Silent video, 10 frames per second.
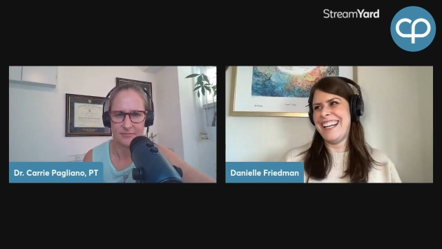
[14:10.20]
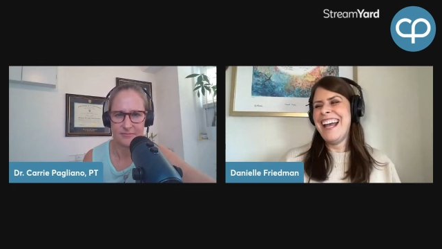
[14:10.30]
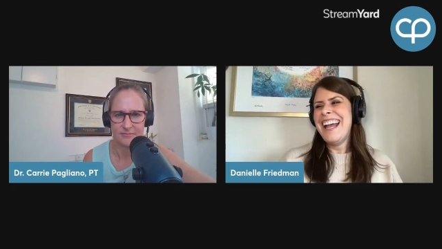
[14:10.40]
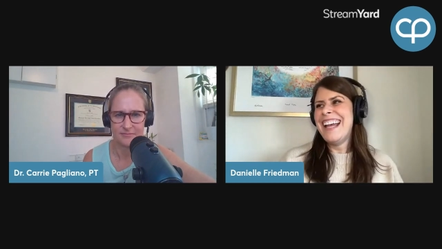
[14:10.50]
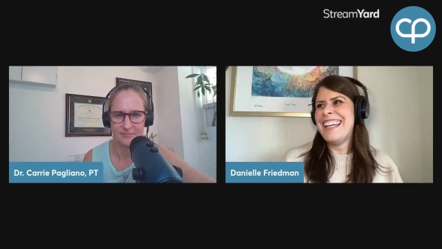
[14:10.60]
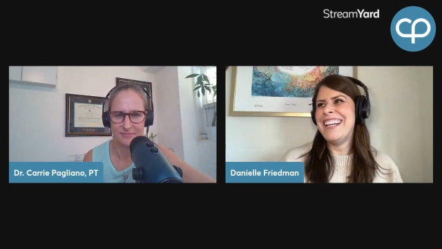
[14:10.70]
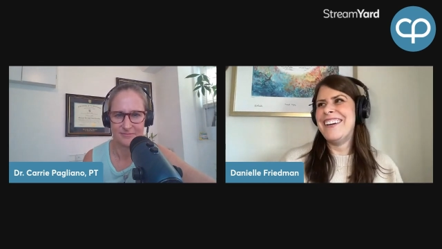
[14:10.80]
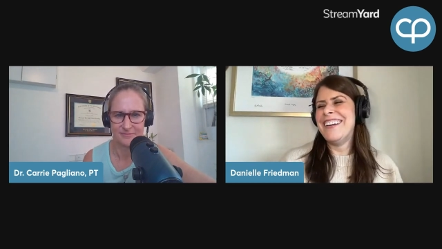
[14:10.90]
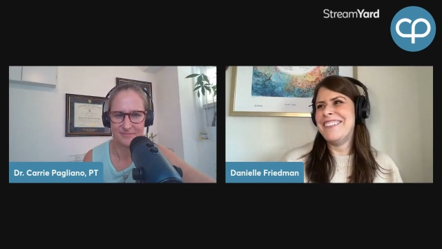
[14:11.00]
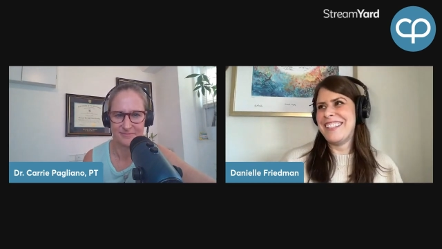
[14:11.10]
Speaker 1: and you
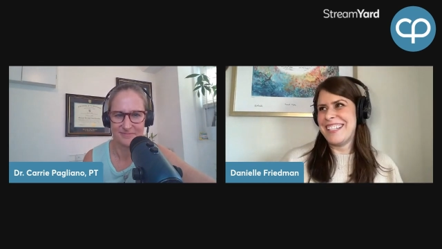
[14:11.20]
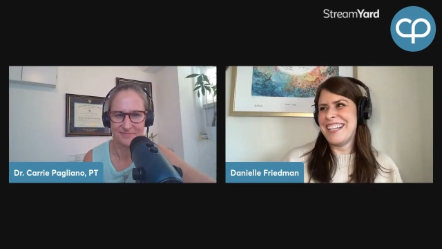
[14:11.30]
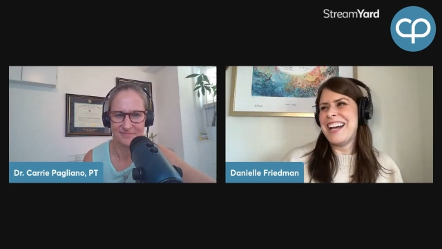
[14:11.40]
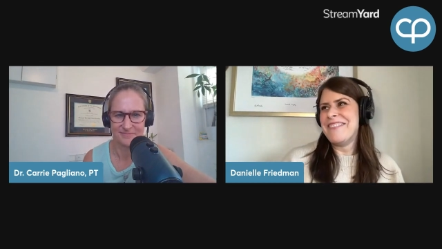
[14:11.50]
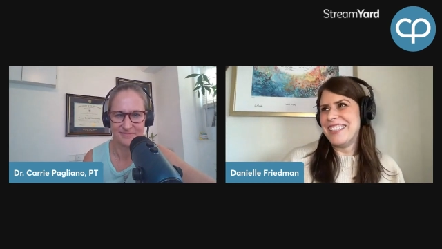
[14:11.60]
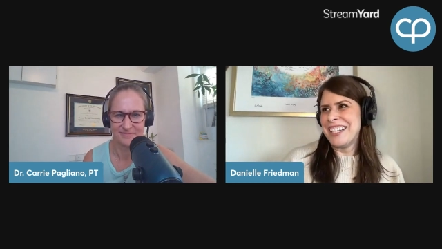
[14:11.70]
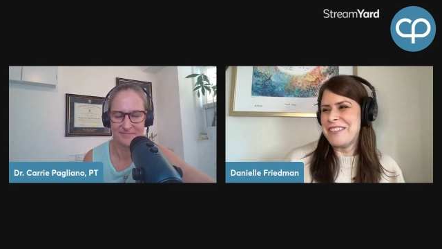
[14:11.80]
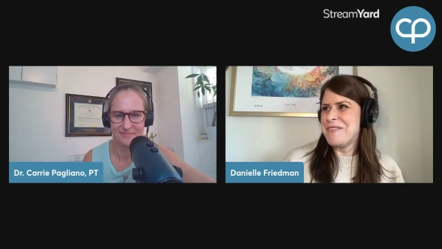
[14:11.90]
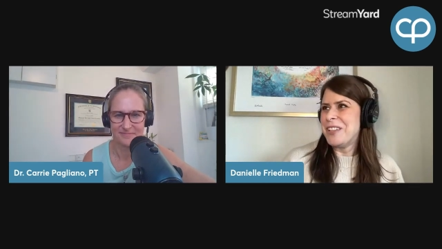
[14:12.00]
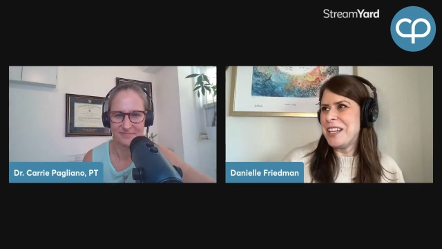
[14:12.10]
know, it was the time when
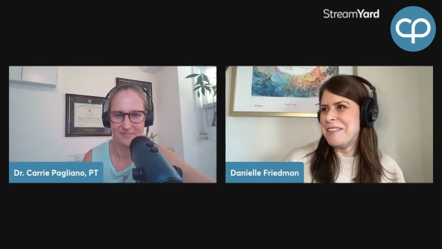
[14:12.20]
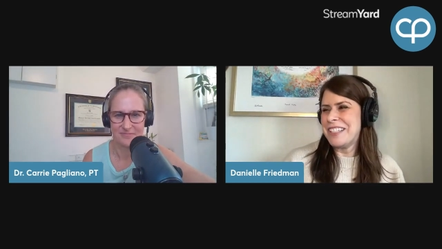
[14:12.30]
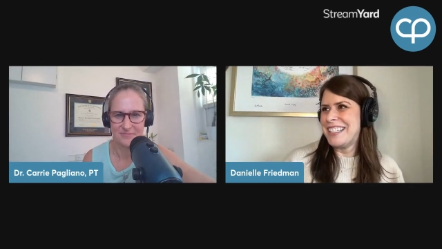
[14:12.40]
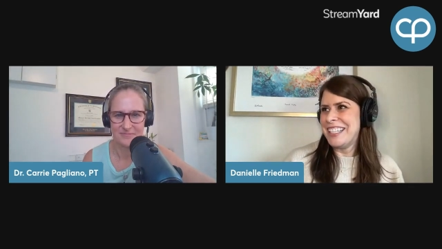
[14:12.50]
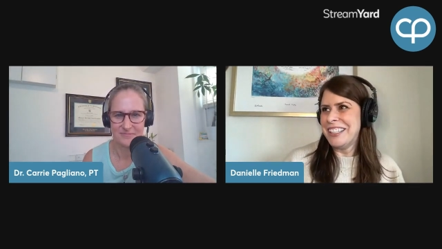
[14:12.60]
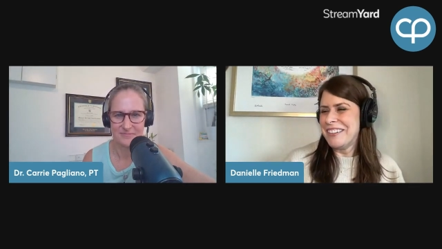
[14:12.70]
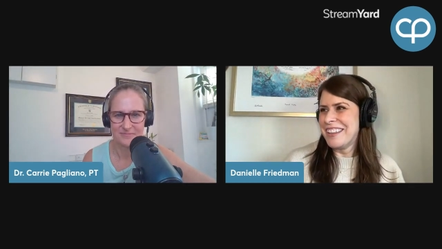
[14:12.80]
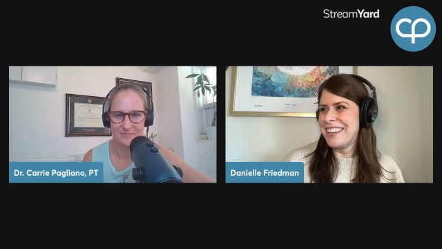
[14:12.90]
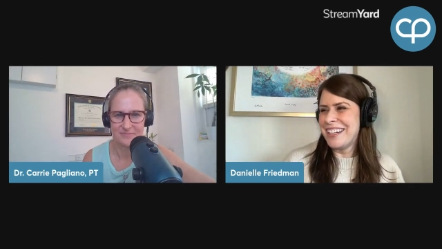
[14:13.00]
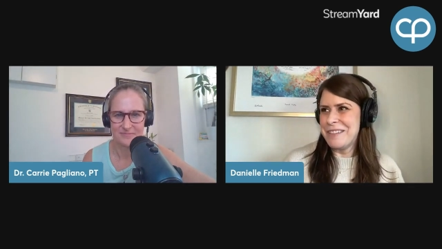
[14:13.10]
like Chipotle was dealing
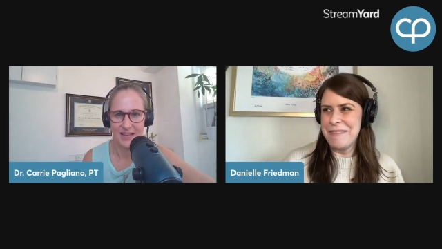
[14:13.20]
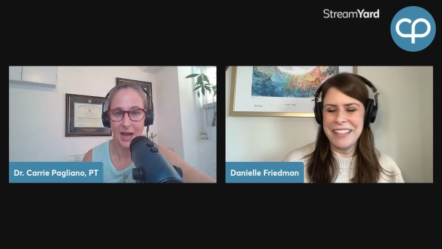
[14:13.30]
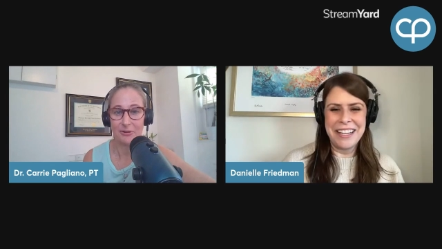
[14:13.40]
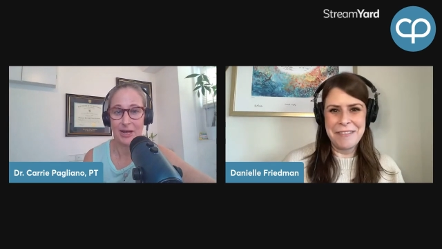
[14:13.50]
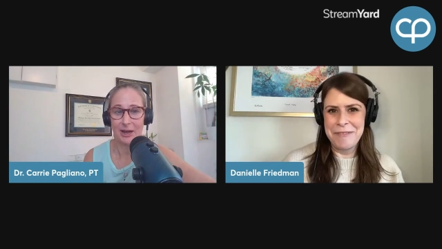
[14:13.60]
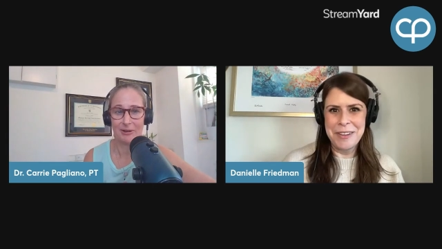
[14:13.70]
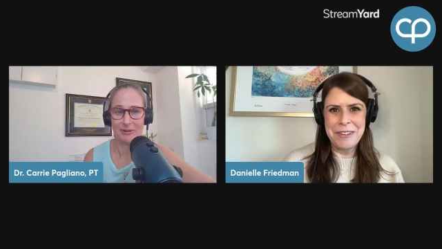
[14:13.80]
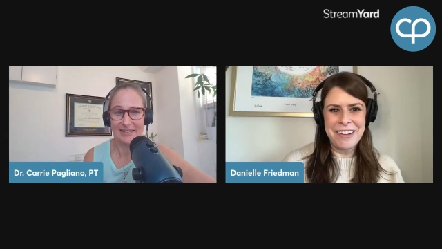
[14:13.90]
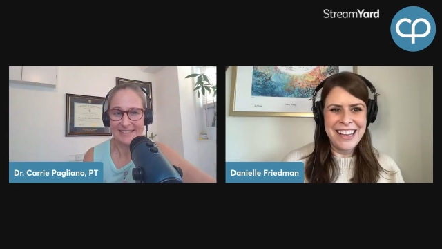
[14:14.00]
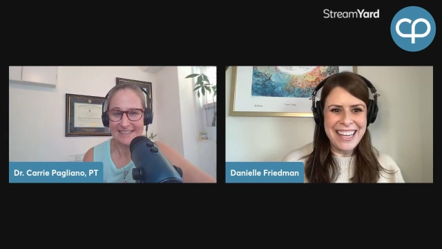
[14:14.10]
with there had been oh, like
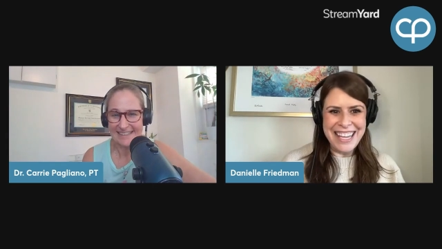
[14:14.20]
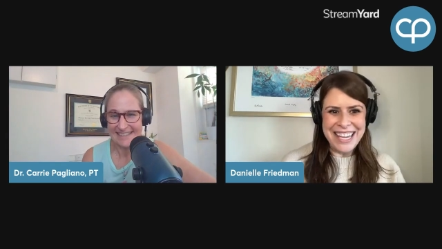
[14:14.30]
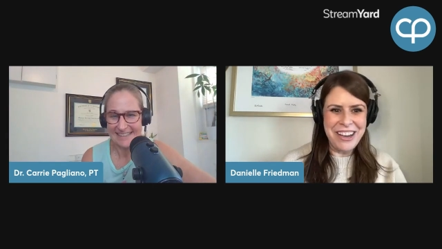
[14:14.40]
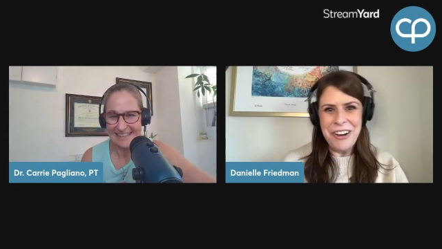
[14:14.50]
no. a few E.